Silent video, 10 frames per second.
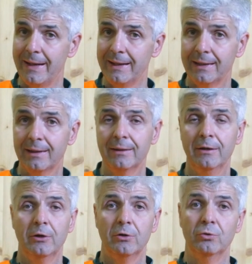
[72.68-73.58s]
cuts
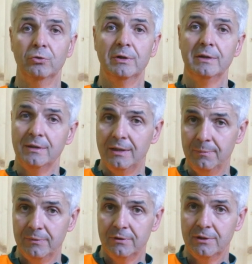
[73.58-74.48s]
and stays sharp
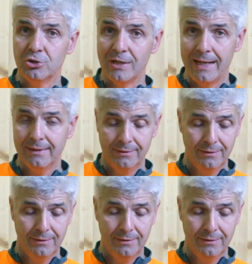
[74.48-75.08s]
for longer.